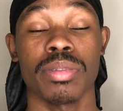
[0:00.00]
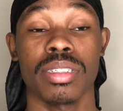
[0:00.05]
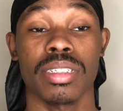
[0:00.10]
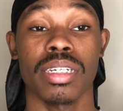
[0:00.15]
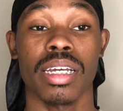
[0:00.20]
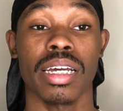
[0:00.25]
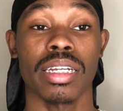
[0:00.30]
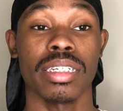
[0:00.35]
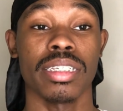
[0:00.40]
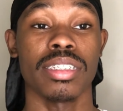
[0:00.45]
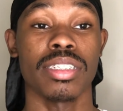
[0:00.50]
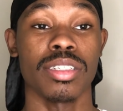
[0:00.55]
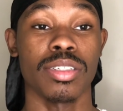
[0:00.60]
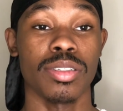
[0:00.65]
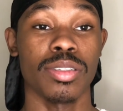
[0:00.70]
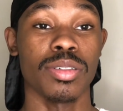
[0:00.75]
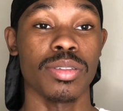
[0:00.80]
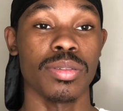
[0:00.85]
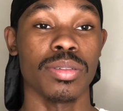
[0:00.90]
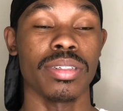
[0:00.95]
y'all need to
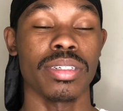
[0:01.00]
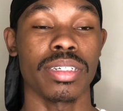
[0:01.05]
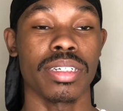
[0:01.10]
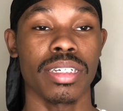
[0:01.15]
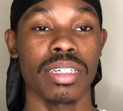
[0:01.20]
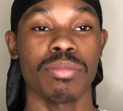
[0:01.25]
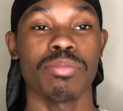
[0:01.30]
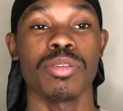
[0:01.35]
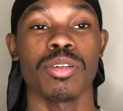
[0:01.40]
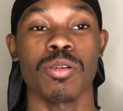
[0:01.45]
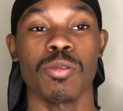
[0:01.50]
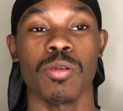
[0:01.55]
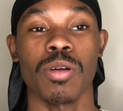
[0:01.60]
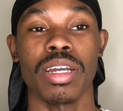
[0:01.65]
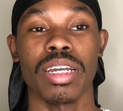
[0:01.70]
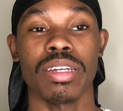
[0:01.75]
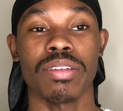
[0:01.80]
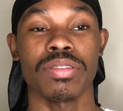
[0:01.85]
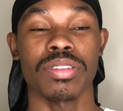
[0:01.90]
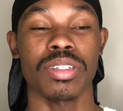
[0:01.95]
do to keep your
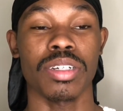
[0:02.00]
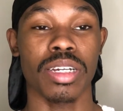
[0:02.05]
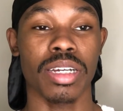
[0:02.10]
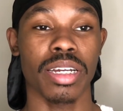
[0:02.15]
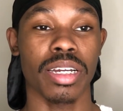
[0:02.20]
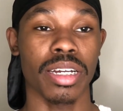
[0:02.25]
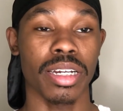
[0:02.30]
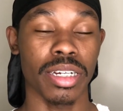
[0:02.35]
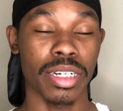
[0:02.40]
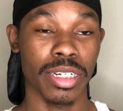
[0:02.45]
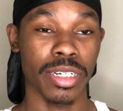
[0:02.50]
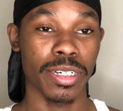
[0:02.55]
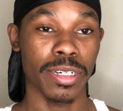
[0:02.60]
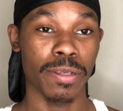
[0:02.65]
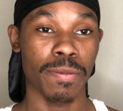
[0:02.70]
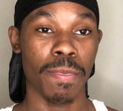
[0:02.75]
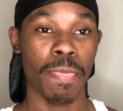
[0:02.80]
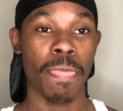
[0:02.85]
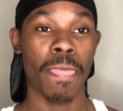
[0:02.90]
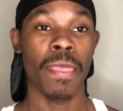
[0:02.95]
waves looking good.
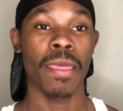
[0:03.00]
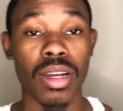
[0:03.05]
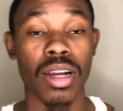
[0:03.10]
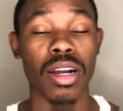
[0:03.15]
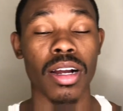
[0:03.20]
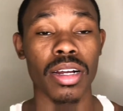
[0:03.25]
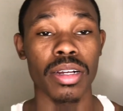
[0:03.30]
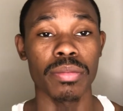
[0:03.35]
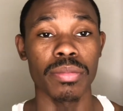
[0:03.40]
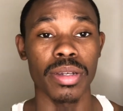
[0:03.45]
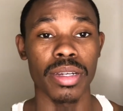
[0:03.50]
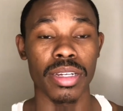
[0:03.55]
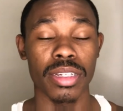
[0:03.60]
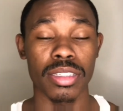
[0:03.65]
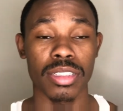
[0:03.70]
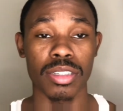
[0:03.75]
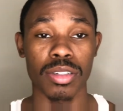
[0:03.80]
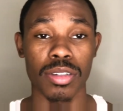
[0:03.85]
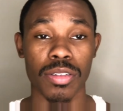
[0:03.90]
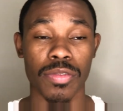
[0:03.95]
Alright, man, so
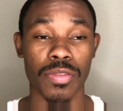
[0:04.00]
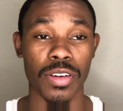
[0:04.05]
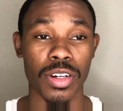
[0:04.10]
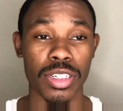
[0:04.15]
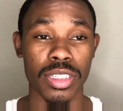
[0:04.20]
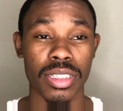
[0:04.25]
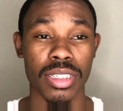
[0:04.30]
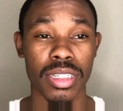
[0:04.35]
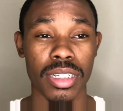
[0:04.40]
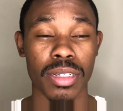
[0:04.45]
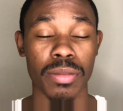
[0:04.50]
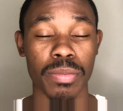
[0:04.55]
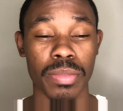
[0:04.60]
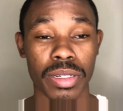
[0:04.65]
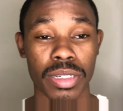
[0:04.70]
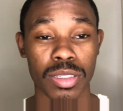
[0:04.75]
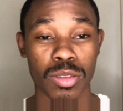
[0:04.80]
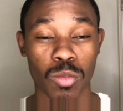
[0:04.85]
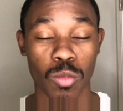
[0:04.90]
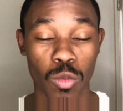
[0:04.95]
the first tip
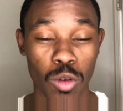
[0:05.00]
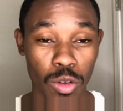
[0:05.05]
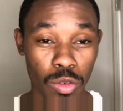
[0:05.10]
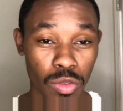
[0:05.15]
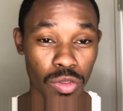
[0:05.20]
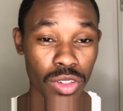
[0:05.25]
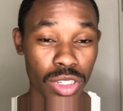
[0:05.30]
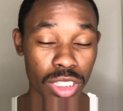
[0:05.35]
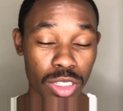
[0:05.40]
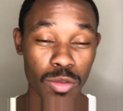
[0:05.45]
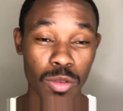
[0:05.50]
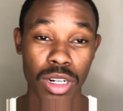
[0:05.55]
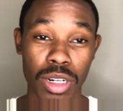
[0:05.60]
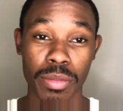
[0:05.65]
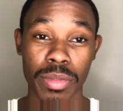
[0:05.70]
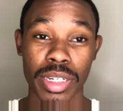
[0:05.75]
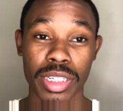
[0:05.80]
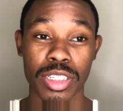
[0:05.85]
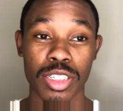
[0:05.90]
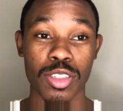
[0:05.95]
is woofing. You wanna make
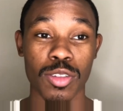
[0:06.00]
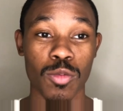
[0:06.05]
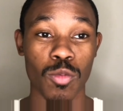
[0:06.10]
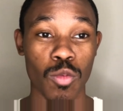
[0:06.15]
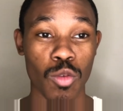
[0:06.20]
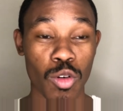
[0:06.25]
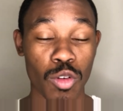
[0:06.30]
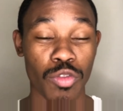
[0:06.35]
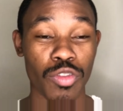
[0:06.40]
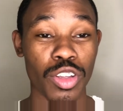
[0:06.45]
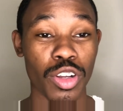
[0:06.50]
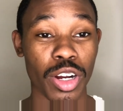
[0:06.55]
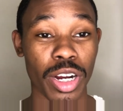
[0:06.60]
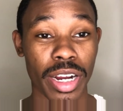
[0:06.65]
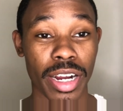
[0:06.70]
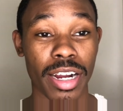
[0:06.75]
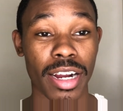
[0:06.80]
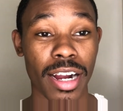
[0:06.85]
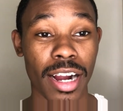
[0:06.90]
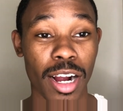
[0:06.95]
sure you woof your
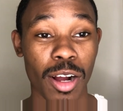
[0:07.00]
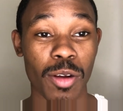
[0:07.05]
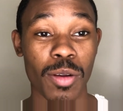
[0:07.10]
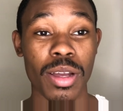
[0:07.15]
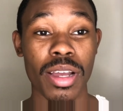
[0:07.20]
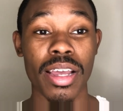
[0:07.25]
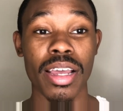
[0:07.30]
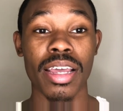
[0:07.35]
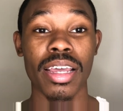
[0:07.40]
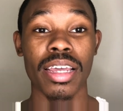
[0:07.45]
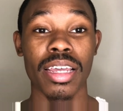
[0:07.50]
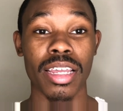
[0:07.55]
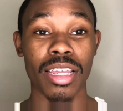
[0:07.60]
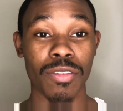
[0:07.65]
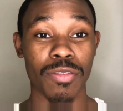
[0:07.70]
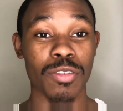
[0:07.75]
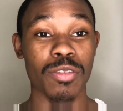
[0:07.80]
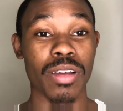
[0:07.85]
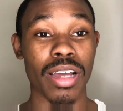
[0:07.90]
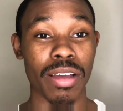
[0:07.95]
hair out. If
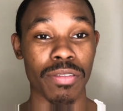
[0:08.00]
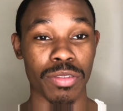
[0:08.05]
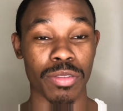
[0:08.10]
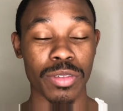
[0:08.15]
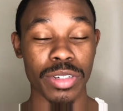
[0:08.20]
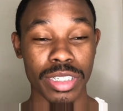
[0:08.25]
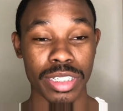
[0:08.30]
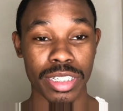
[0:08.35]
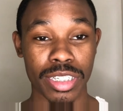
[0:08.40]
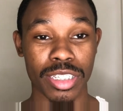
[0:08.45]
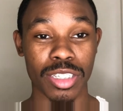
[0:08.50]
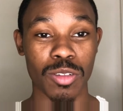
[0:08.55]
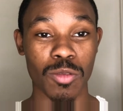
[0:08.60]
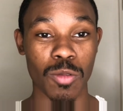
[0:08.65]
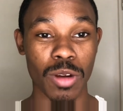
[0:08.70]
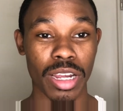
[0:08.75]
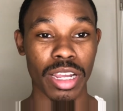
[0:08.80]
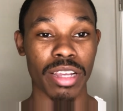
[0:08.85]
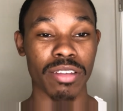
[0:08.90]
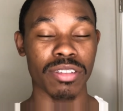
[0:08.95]
you have 360
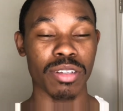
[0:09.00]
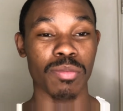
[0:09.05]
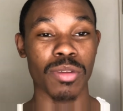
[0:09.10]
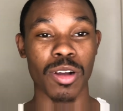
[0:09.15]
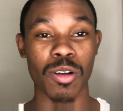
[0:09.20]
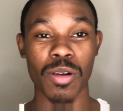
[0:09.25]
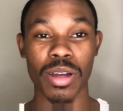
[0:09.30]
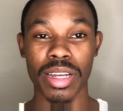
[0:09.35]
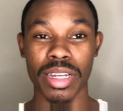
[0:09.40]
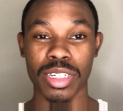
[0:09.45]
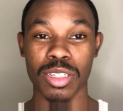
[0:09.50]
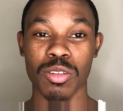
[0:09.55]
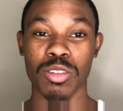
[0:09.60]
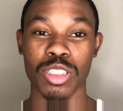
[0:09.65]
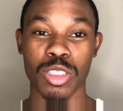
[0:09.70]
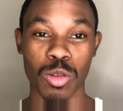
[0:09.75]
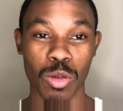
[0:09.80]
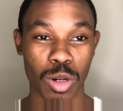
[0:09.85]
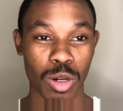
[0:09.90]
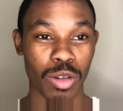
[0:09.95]
waves, I'm gonna go ahead and do a
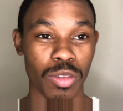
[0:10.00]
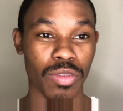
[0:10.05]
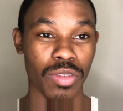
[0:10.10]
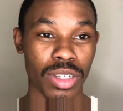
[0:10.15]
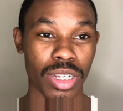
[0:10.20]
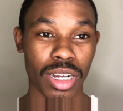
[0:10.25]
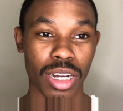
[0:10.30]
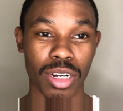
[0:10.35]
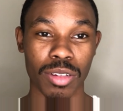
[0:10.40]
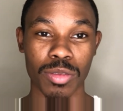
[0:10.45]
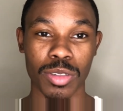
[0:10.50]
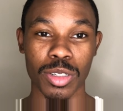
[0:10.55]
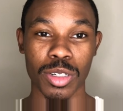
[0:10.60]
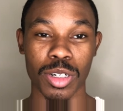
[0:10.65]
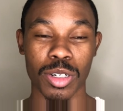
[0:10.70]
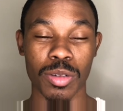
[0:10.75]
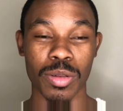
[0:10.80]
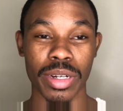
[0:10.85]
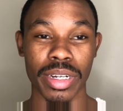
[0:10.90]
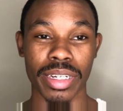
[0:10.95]
twirl for y'all real
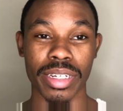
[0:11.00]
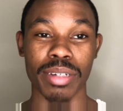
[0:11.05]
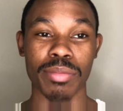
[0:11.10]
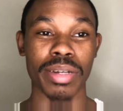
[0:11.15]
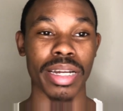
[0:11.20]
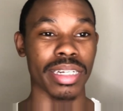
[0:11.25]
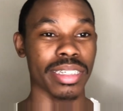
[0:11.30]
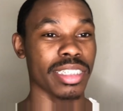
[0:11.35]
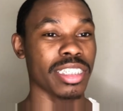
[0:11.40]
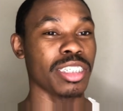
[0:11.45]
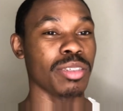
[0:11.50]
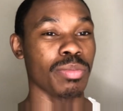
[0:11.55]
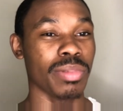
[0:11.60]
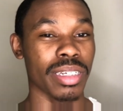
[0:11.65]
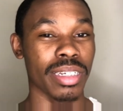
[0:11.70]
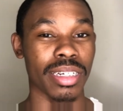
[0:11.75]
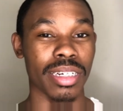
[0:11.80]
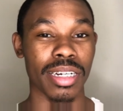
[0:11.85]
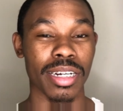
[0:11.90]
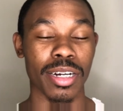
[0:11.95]
quick. I'm actually speed
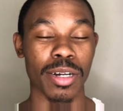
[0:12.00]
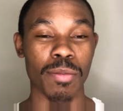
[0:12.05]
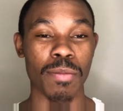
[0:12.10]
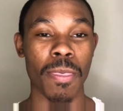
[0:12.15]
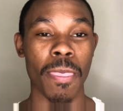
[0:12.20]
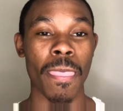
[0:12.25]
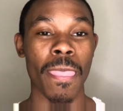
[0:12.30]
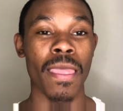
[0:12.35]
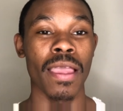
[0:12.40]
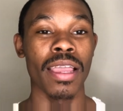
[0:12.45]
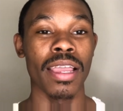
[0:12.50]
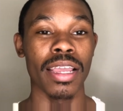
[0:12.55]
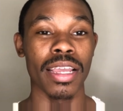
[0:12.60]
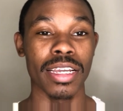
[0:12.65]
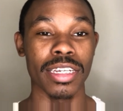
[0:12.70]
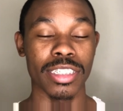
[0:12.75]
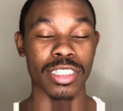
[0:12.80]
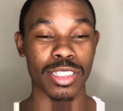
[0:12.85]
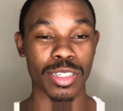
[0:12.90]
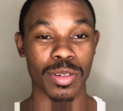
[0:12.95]
it up and
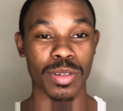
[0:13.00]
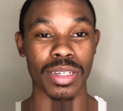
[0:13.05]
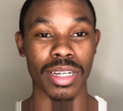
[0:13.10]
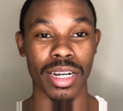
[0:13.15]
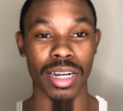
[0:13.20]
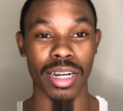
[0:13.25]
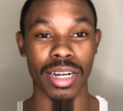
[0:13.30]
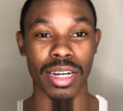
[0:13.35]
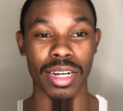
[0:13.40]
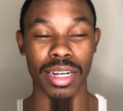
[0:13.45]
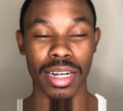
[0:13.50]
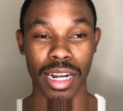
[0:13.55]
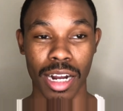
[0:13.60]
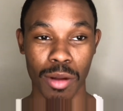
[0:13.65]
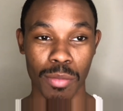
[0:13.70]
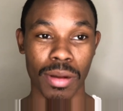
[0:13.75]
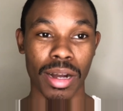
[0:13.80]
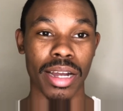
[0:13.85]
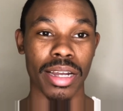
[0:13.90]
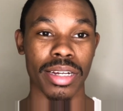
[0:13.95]
show y'all how
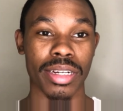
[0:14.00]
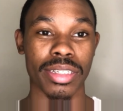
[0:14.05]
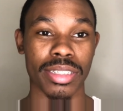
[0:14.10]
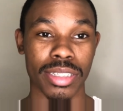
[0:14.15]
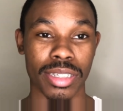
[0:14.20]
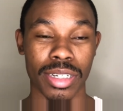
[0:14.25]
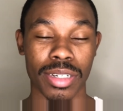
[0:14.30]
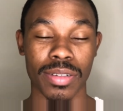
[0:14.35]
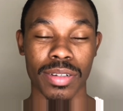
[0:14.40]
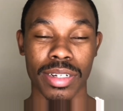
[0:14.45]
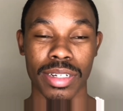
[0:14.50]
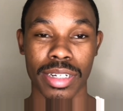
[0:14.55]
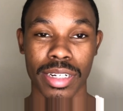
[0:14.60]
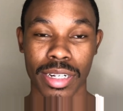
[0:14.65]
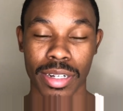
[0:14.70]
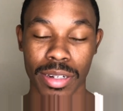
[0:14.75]
my hair is looking right now.